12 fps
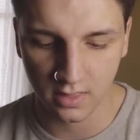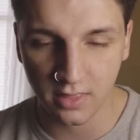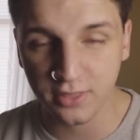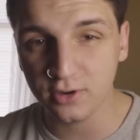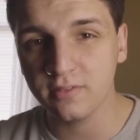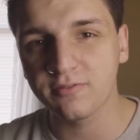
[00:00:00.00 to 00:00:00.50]
The
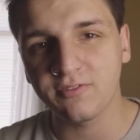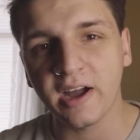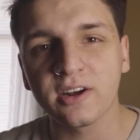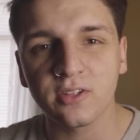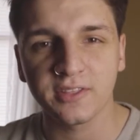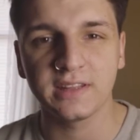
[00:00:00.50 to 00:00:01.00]
third and
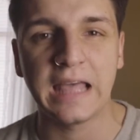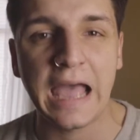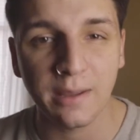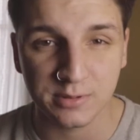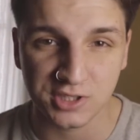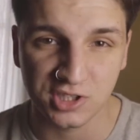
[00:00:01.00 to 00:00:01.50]
final thing that
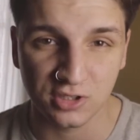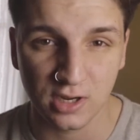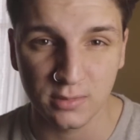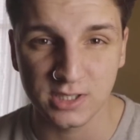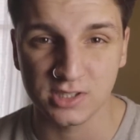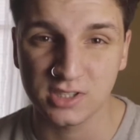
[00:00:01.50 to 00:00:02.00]
happens to your
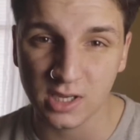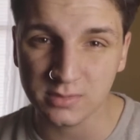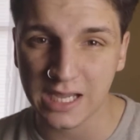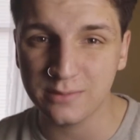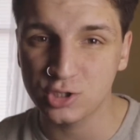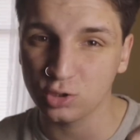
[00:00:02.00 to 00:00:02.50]
image is
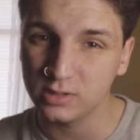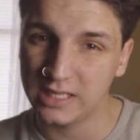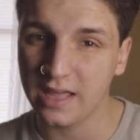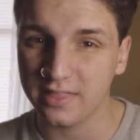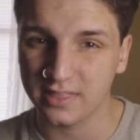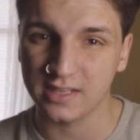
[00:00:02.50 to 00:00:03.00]
sometimes you'll
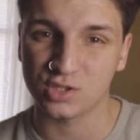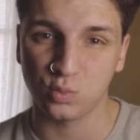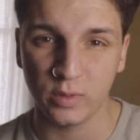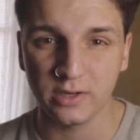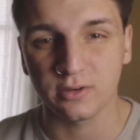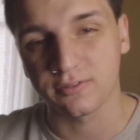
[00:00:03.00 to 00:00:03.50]
get this
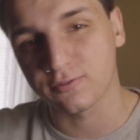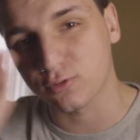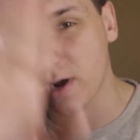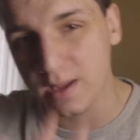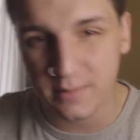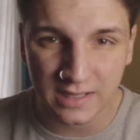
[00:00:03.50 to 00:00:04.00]
weird
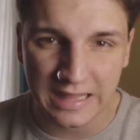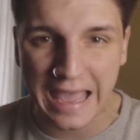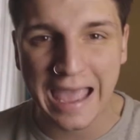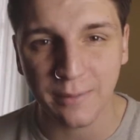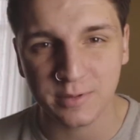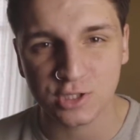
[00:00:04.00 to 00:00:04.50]
framing that
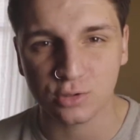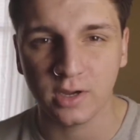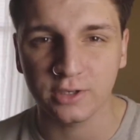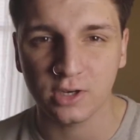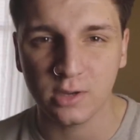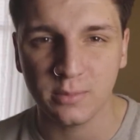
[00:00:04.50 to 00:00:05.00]
happens around your